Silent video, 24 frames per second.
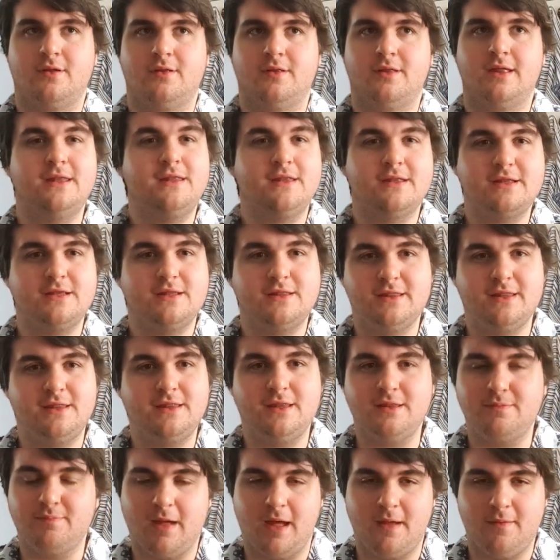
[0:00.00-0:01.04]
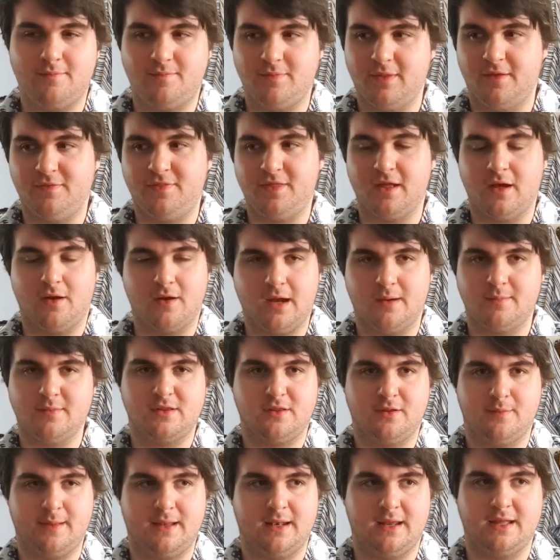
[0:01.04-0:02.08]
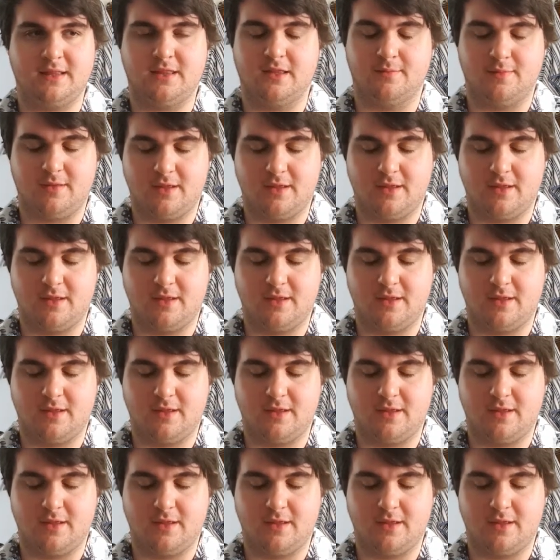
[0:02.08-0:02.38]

This is a thing I'll come into a bit later,